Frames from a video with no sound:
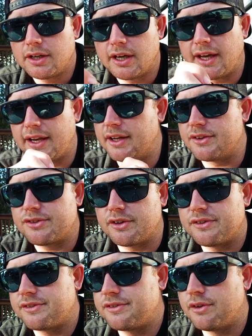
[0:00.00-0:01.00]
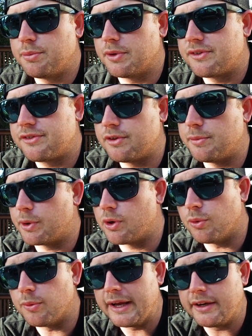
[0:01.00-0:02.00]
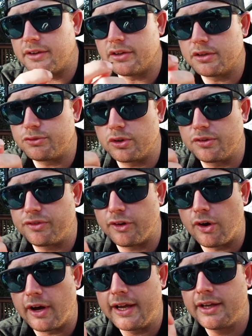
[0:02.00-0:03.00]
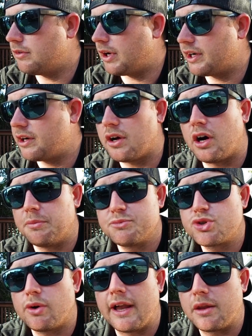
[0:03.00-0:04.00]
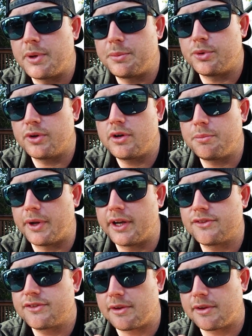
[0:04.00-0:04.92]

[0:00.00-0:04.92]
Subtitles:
And it's a super cool way to deliver a fly. I don't know, I'm sure other people do it, but it's